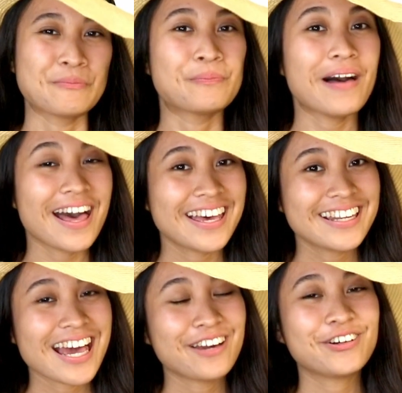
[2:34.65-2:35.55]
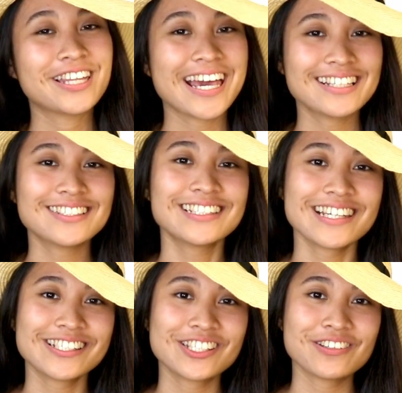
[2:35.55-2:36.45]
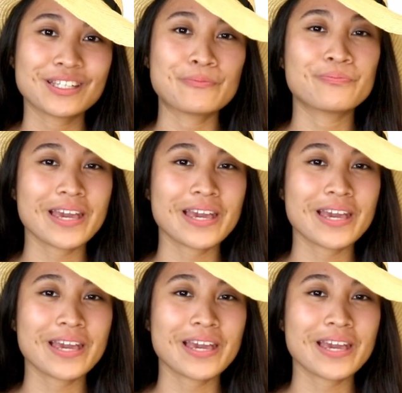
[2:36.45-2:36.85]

But I would like to teach you the